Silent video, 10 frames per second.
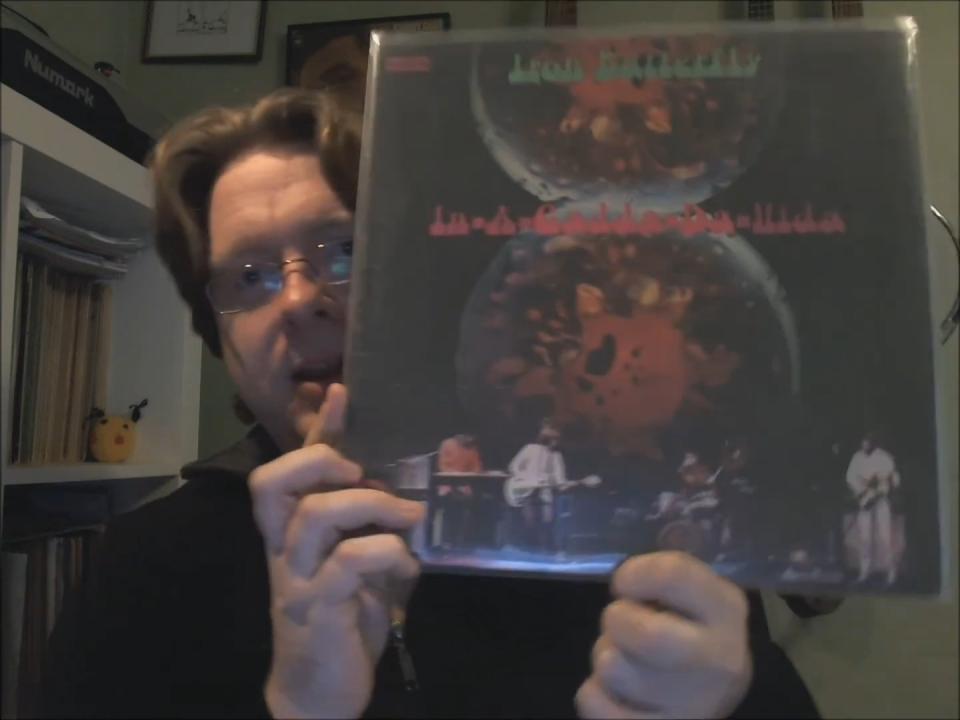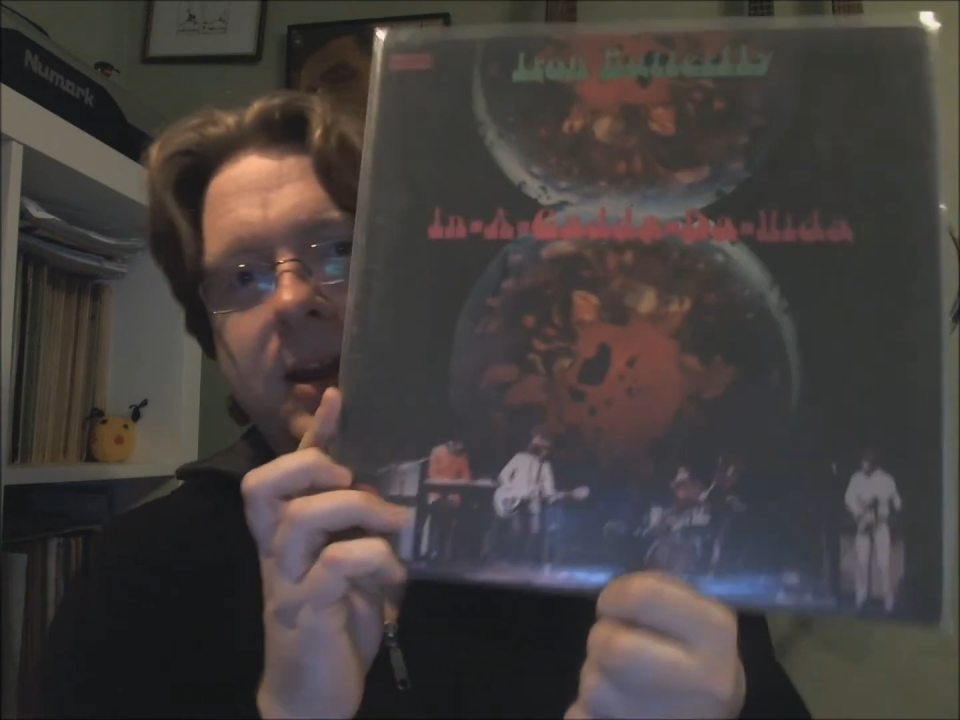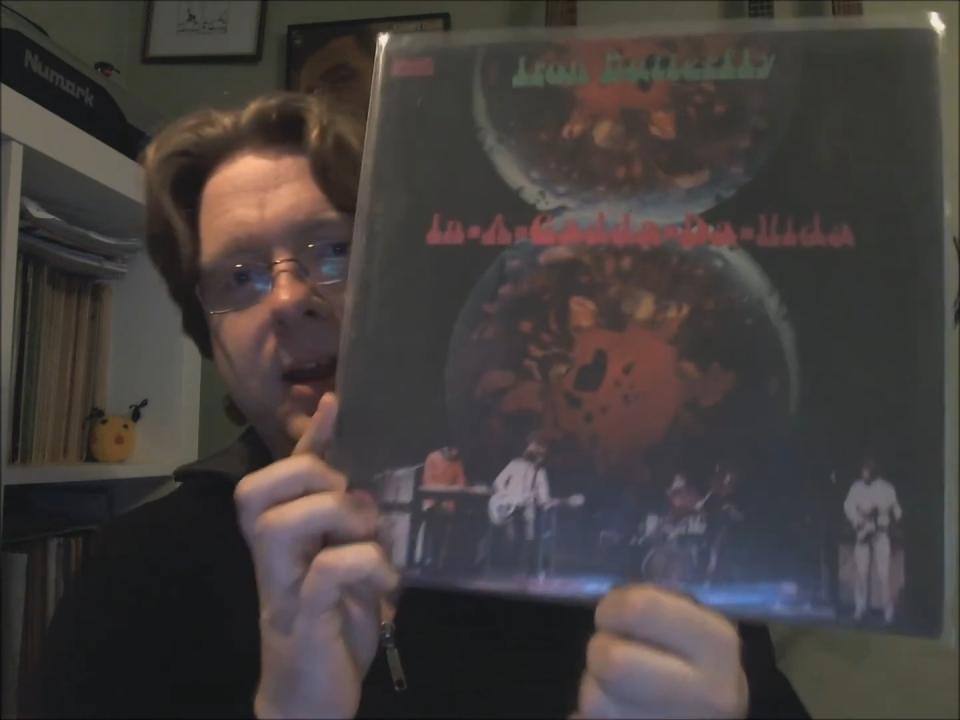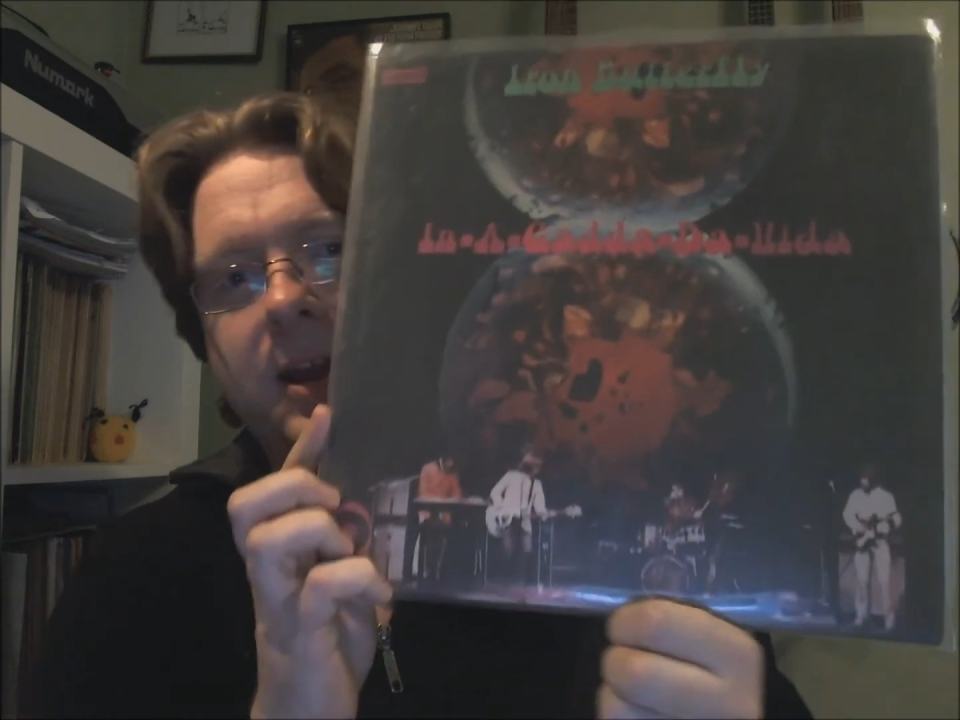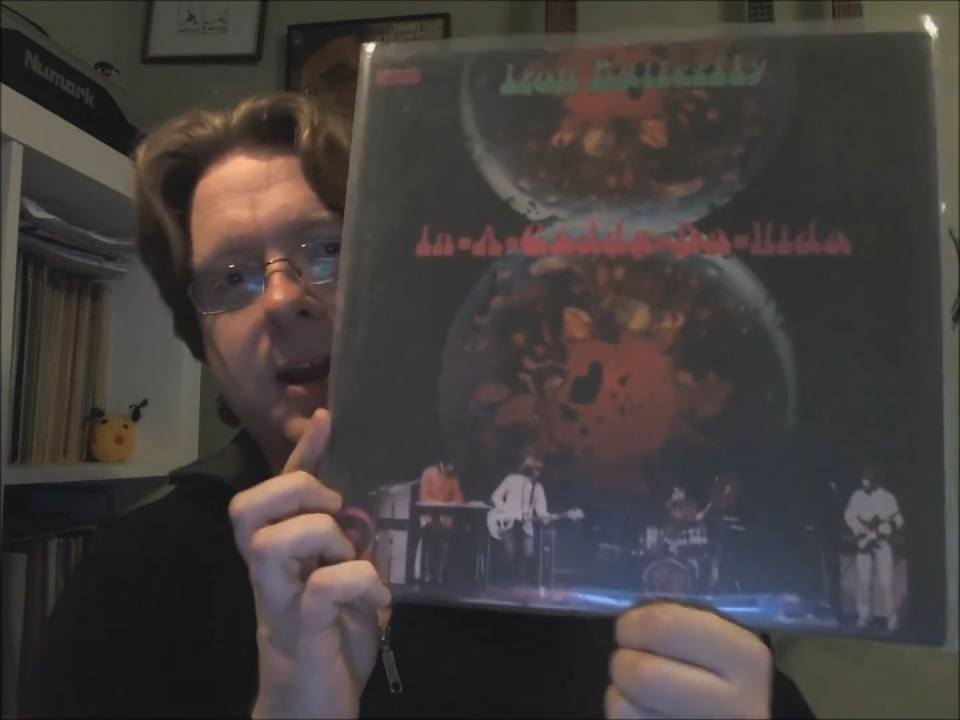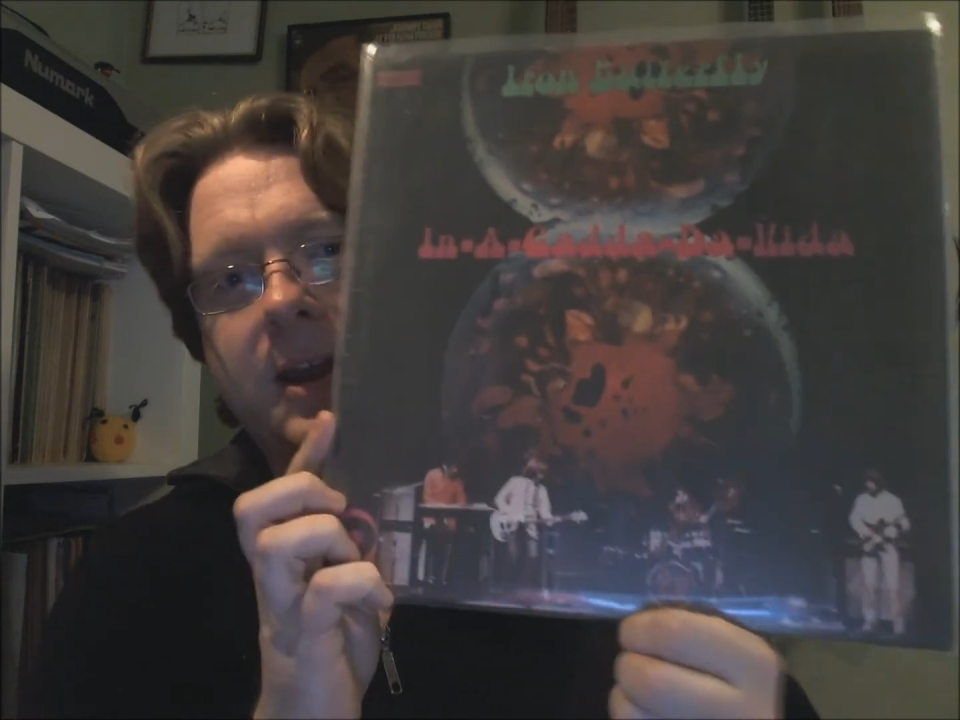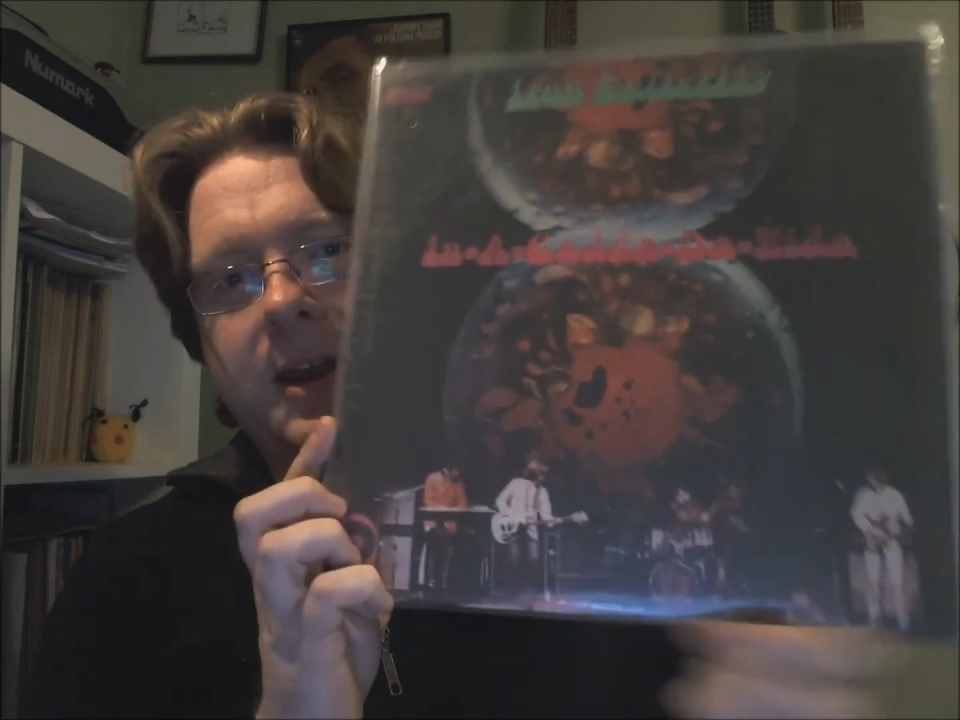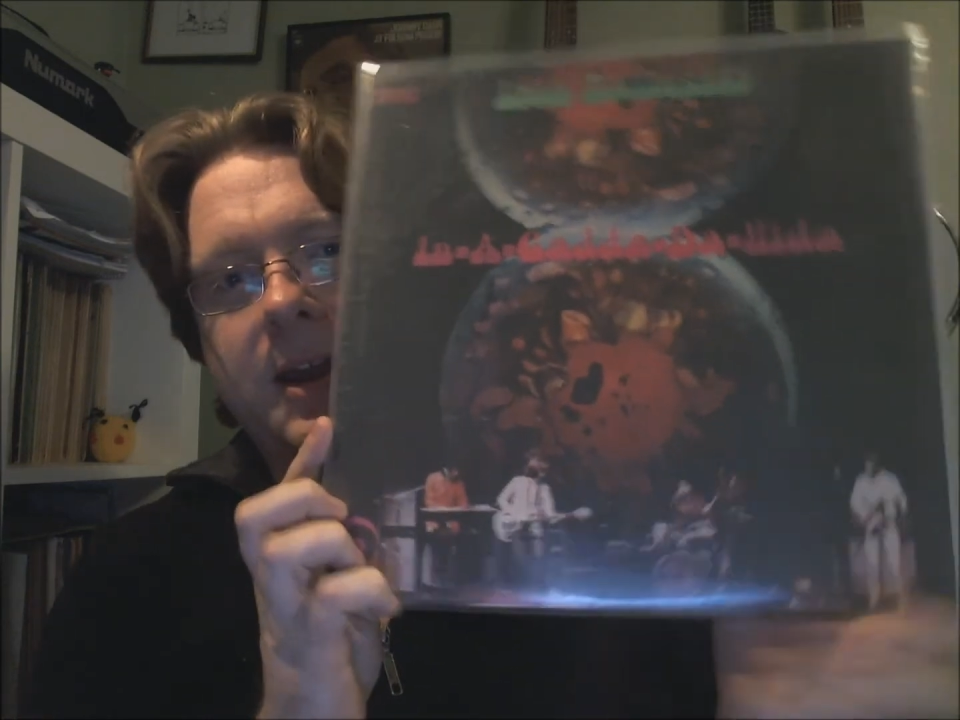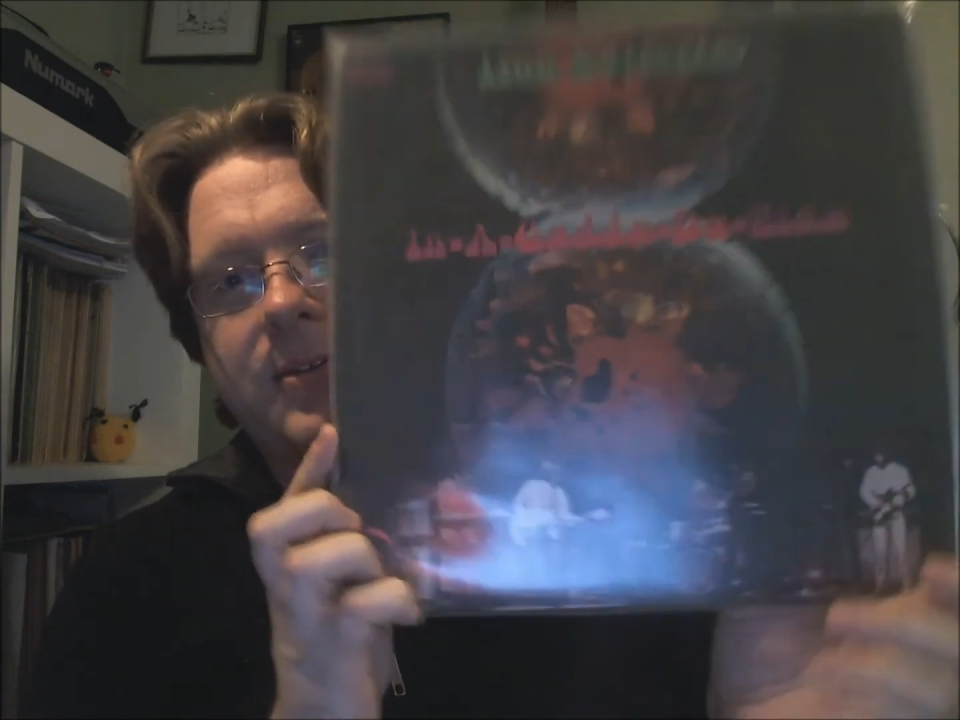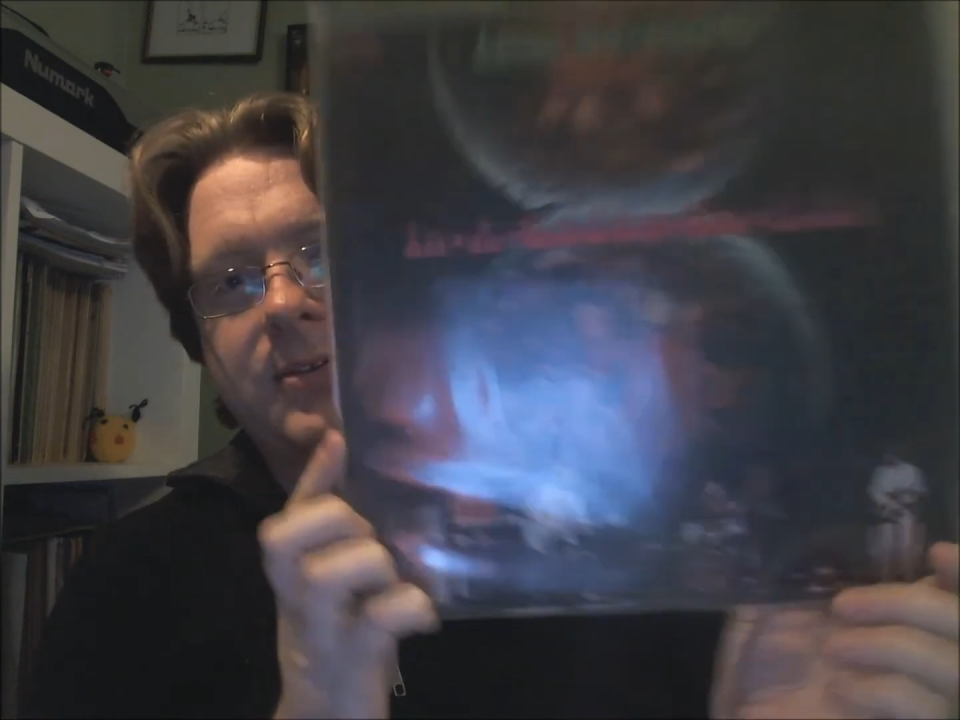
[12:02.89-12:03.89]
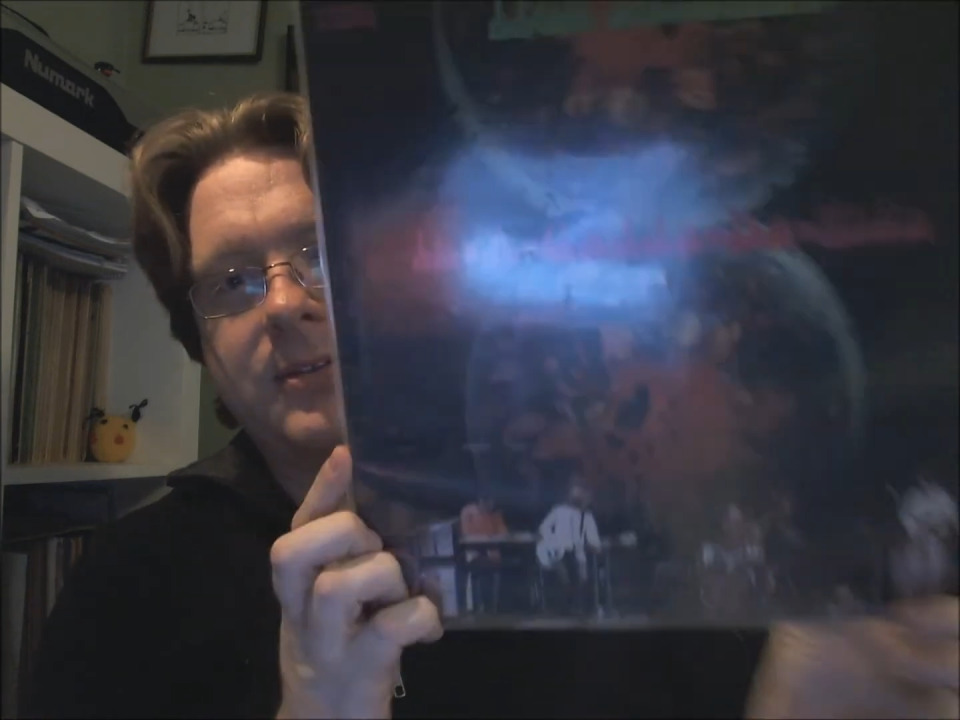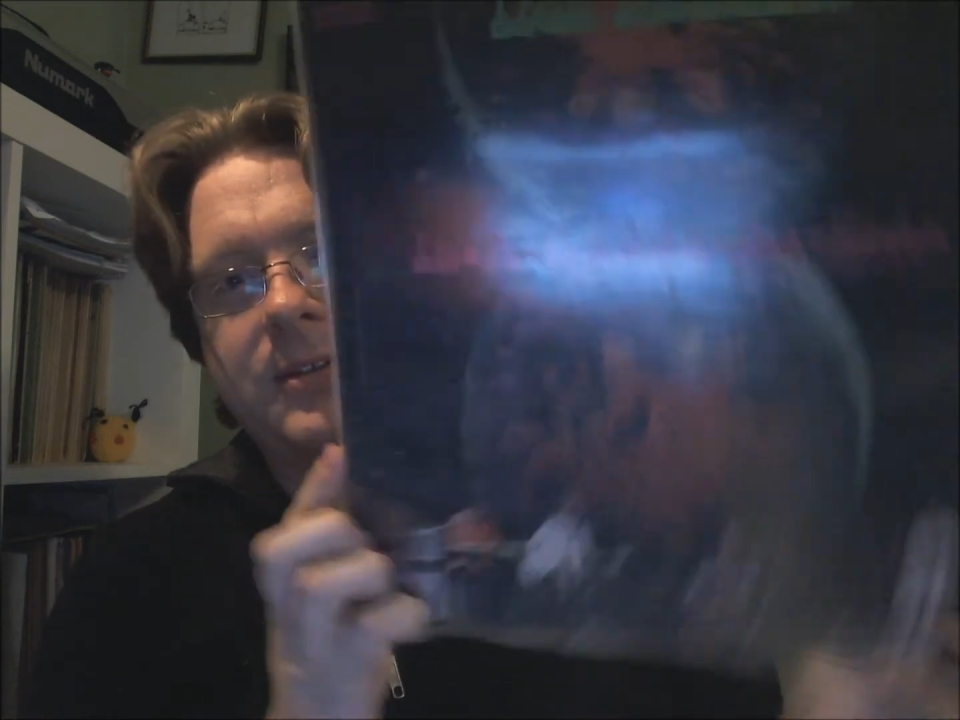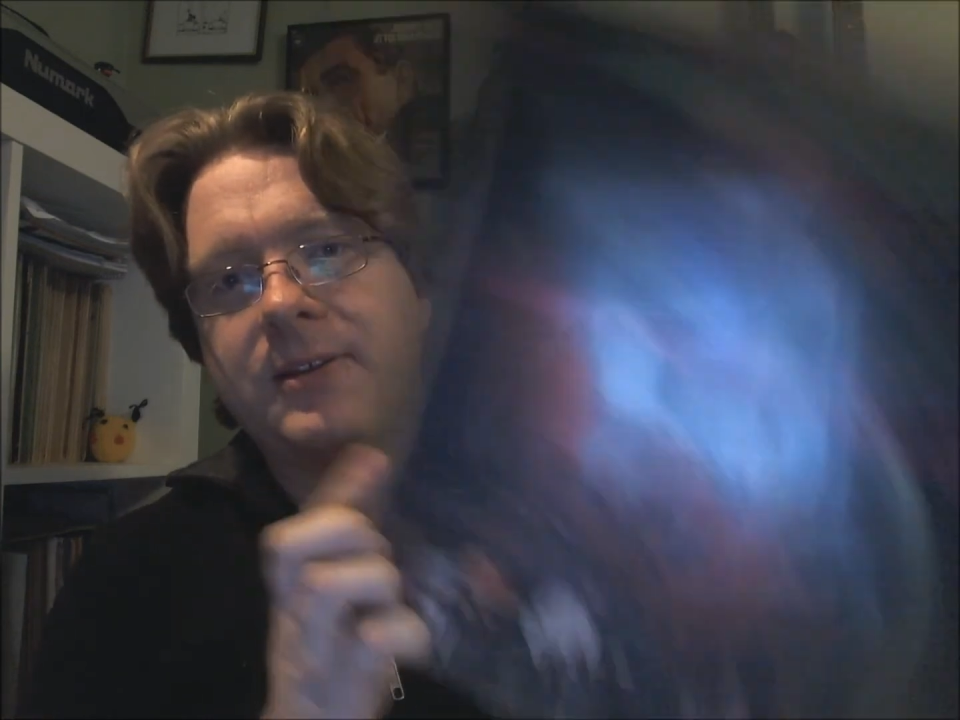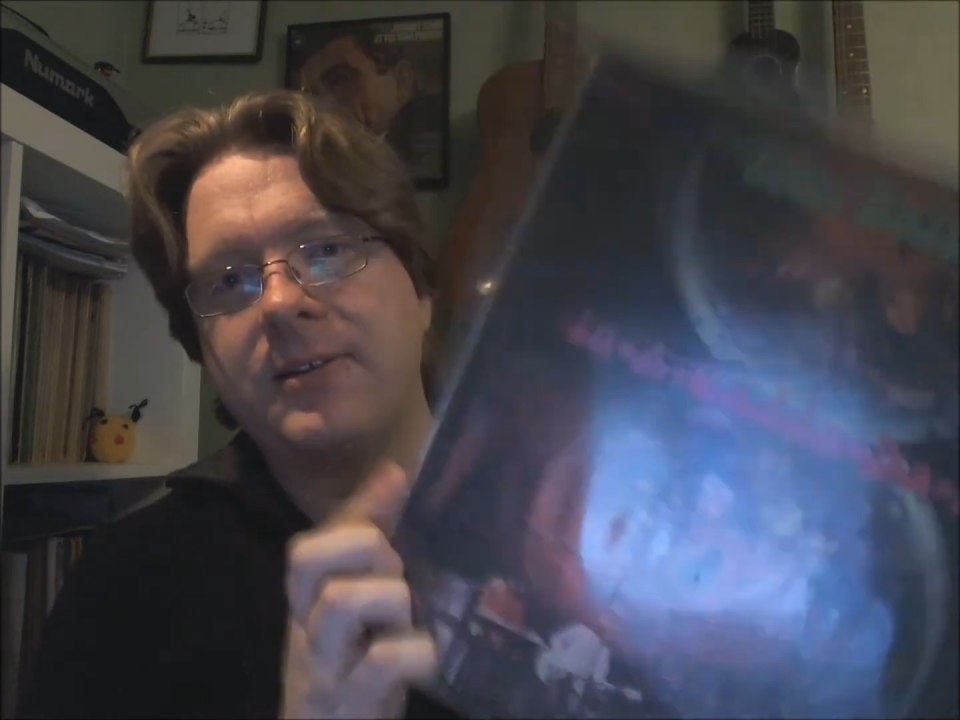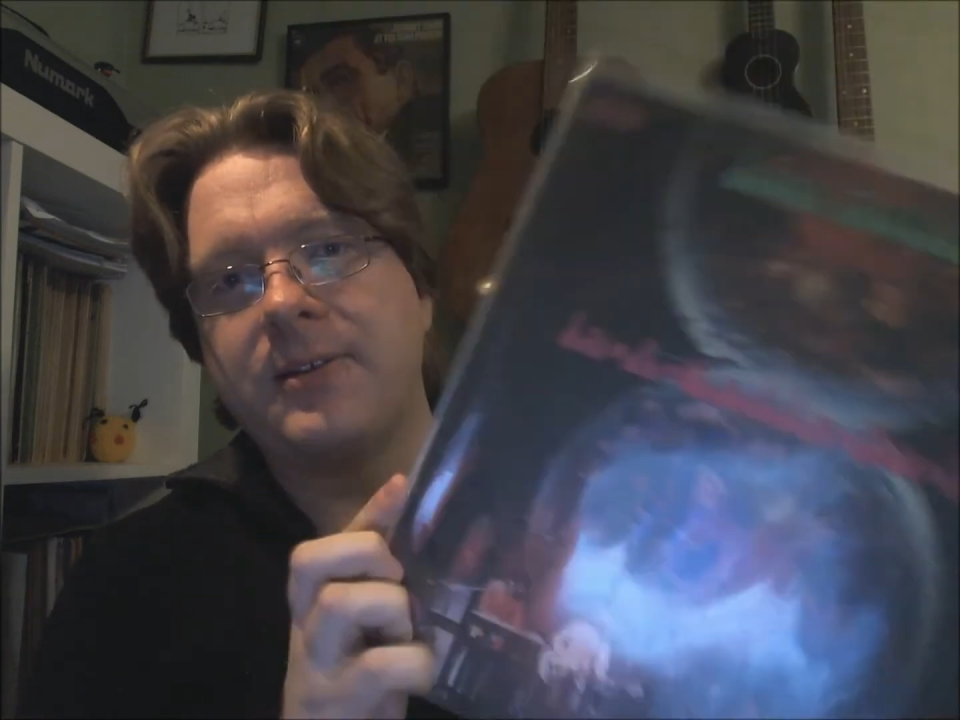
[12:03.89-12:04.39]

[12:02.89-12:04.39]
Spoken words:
And